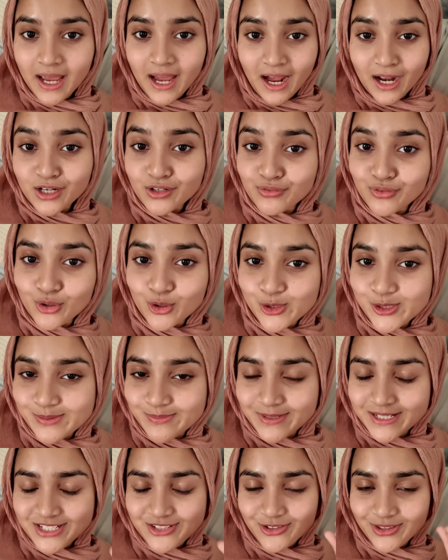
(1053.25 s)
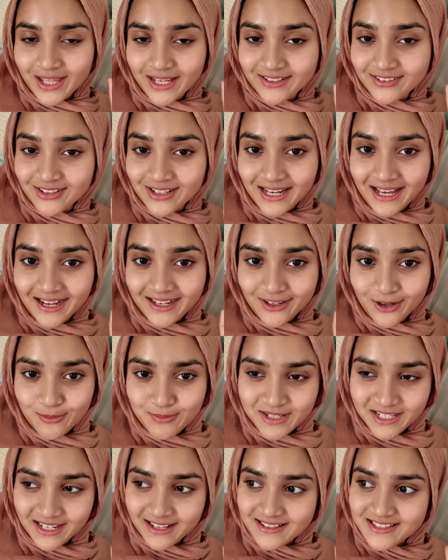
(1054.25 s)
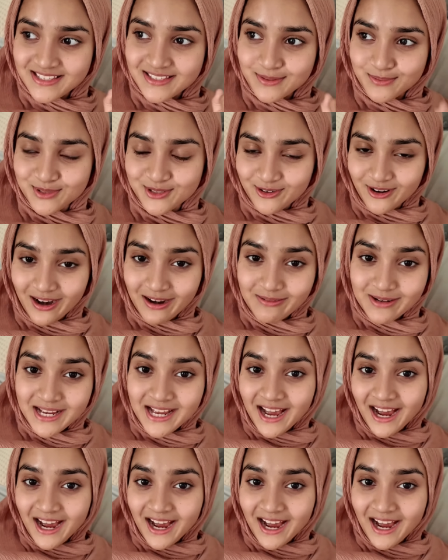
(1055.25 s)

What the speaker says: And of course, make sure that you like, comment, and subscribe.